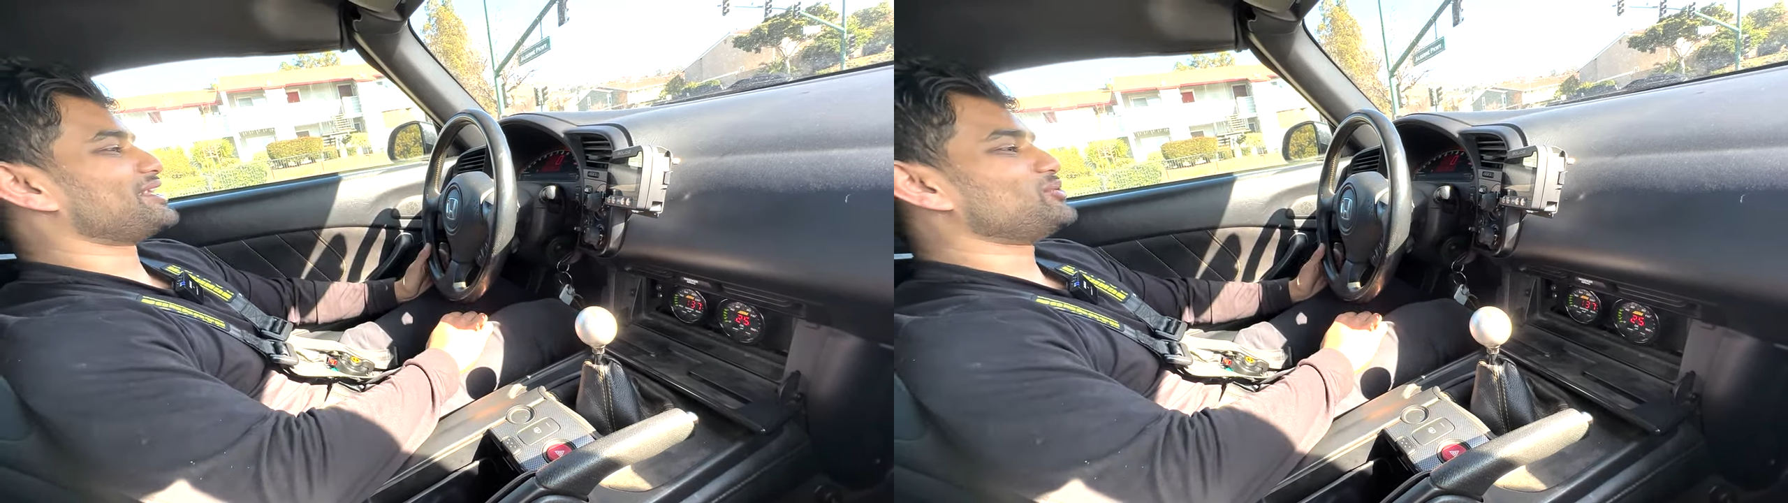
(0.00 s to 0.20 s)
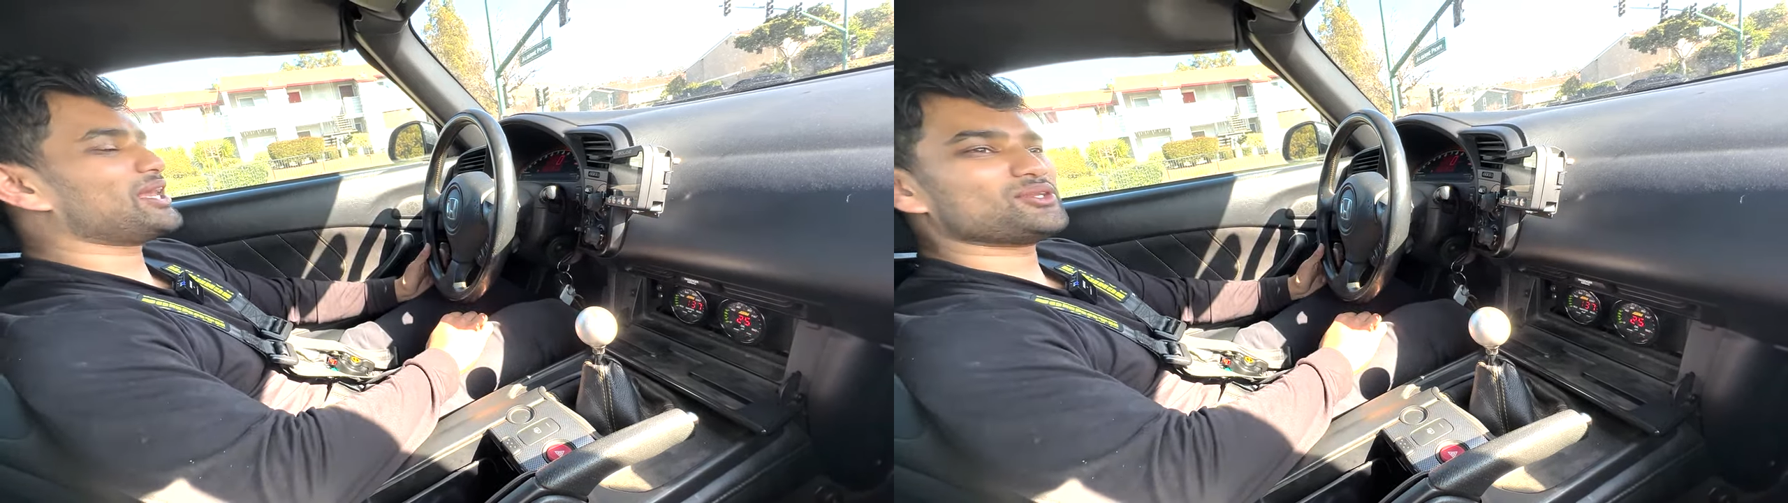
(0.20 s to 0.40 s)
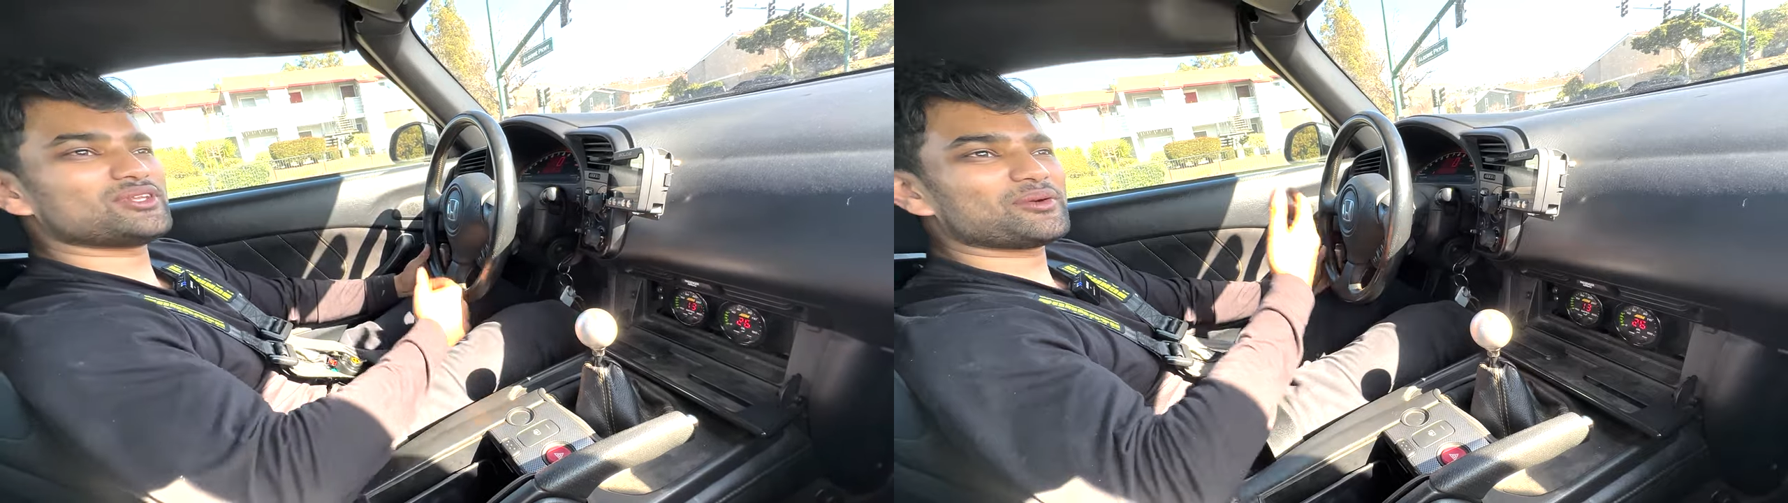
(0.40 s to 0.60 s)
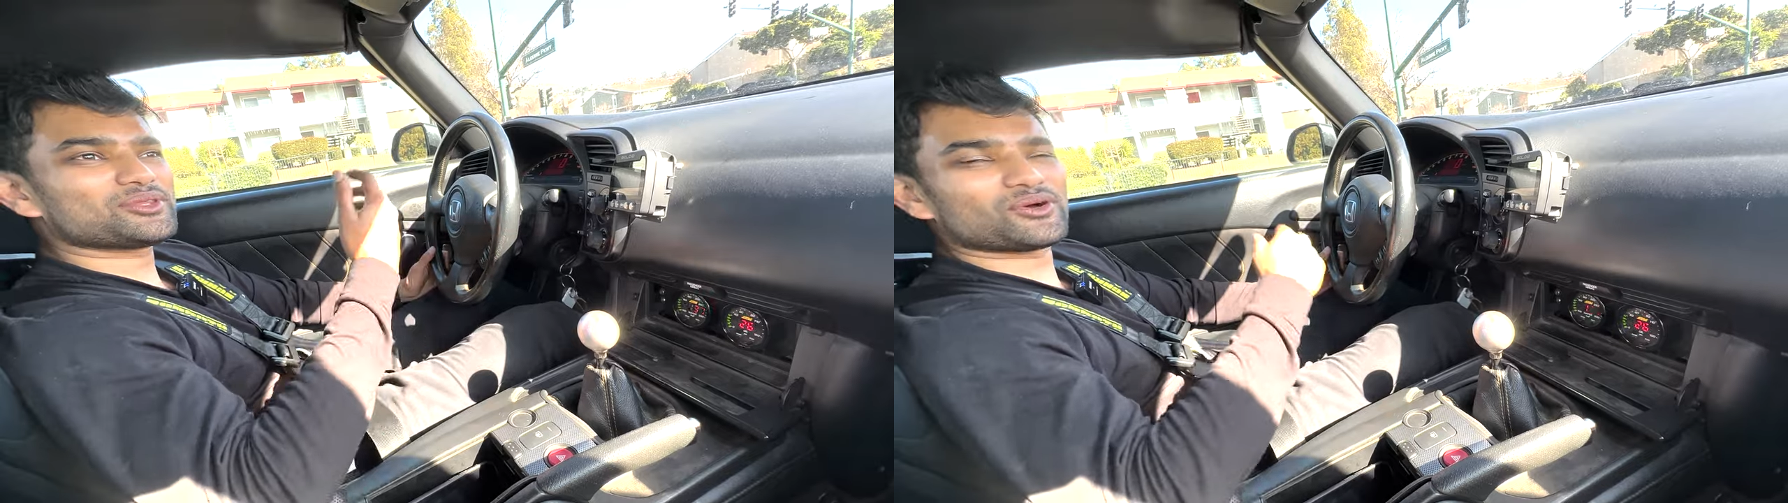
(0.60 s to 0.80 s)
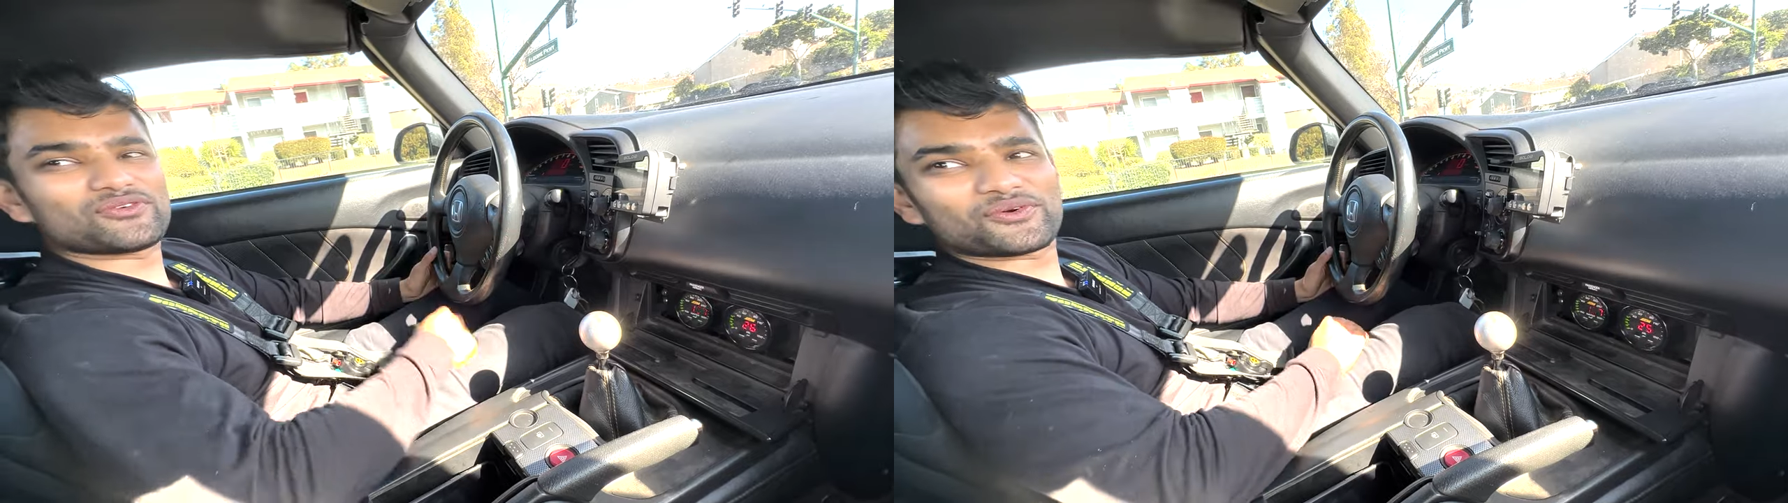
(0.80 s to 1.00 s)
And you can't do that
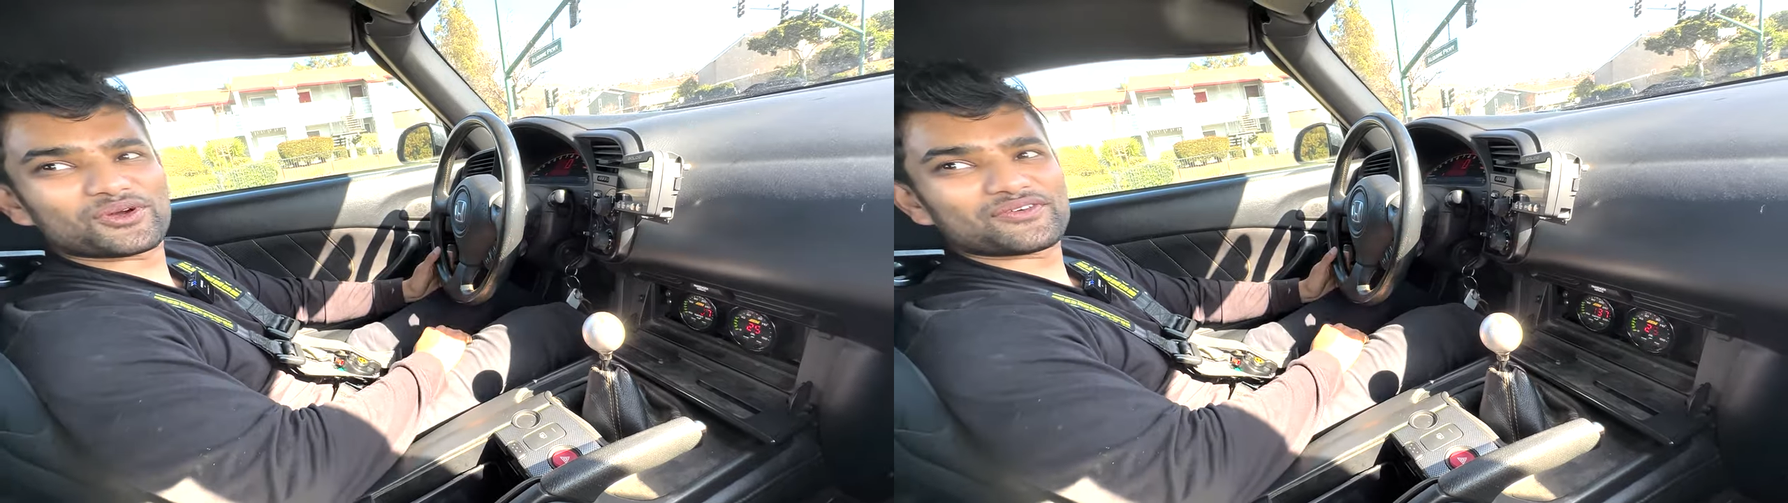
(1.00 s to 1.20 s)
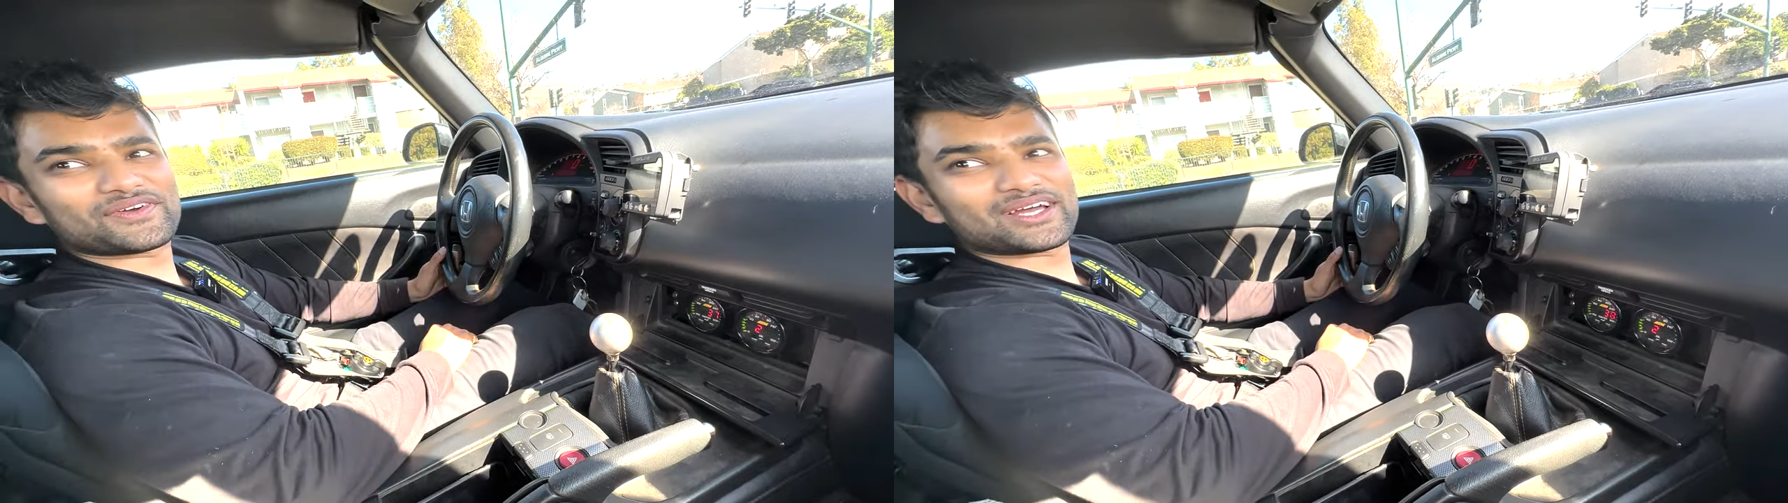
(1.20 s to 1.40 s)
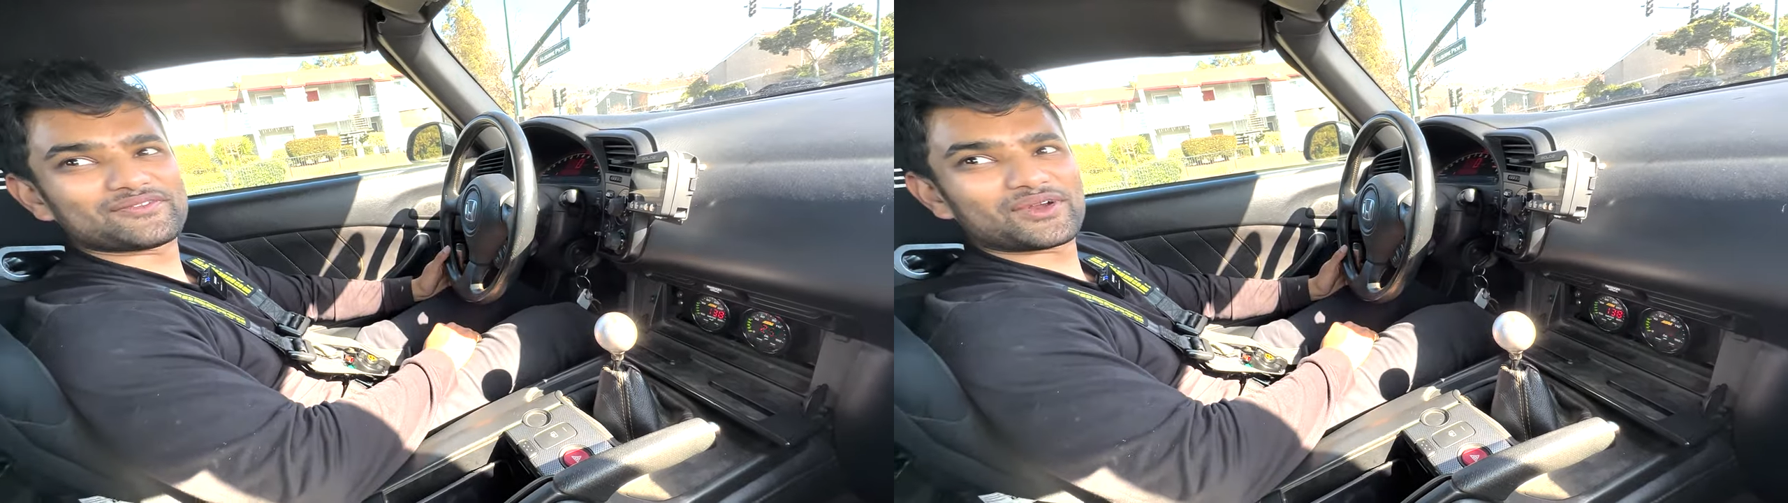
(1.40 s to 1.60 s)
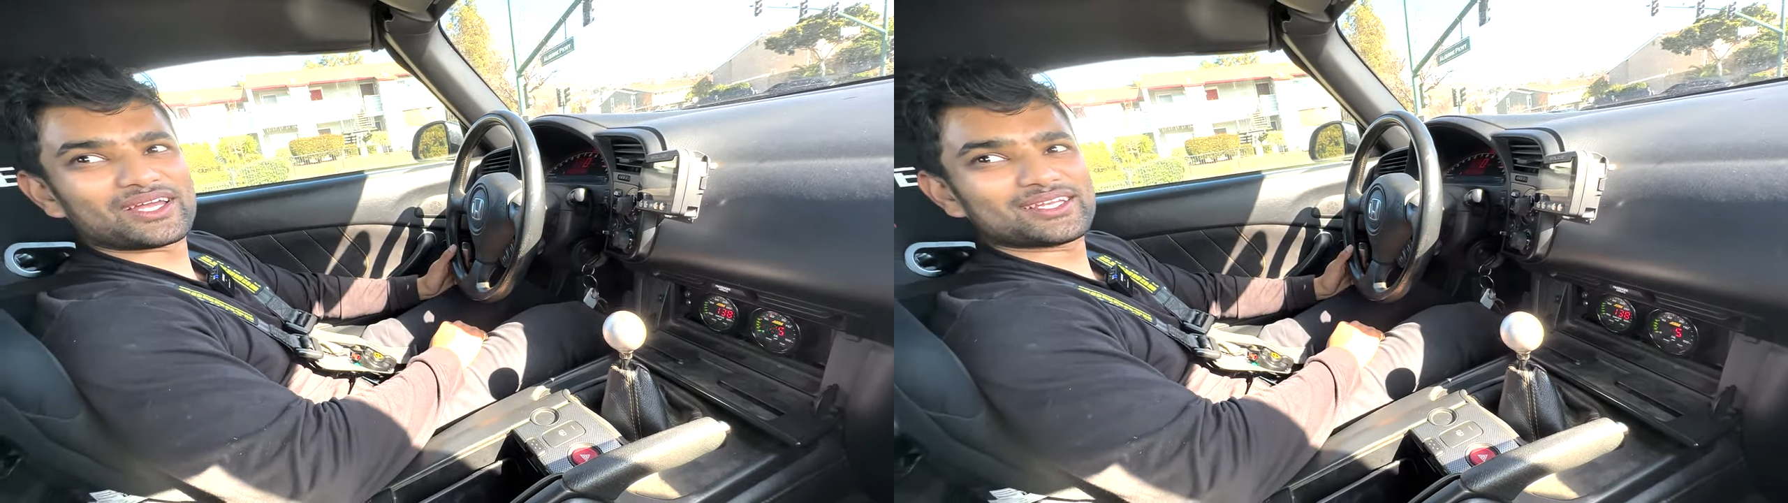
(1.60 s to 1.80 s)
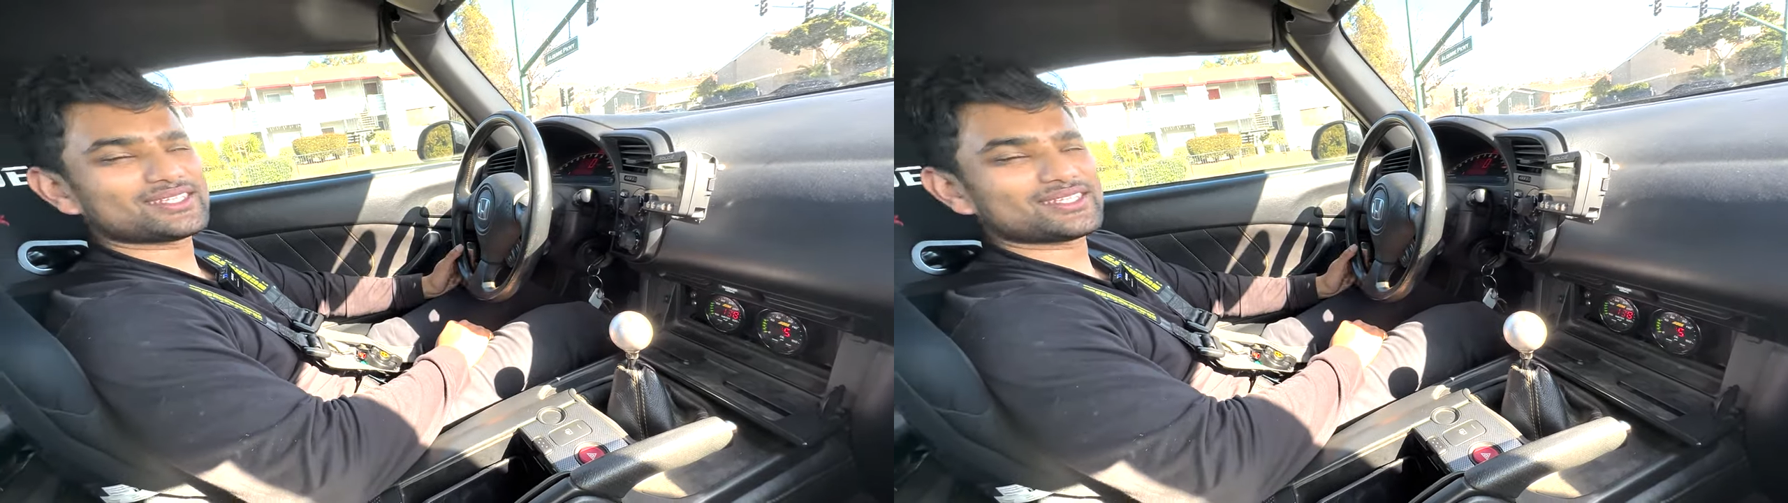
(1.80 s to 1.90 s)
with the 0405, right?